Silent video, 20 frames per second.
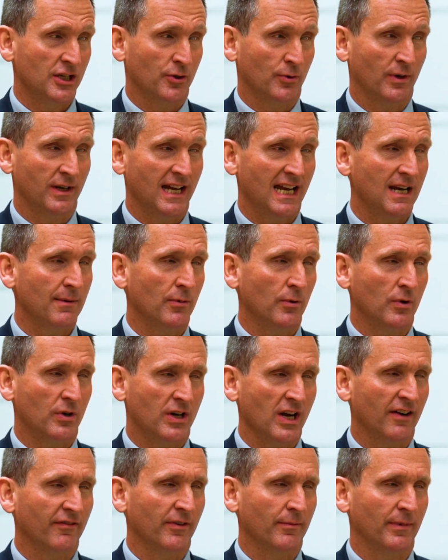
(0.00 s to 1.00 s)
to enable
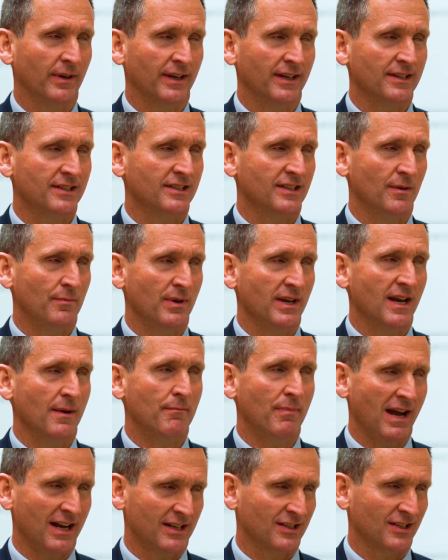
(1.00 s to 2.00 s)
government to be a
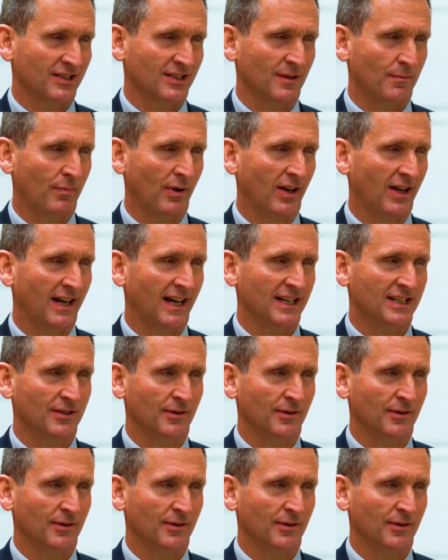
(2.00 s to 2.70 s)
better supplier,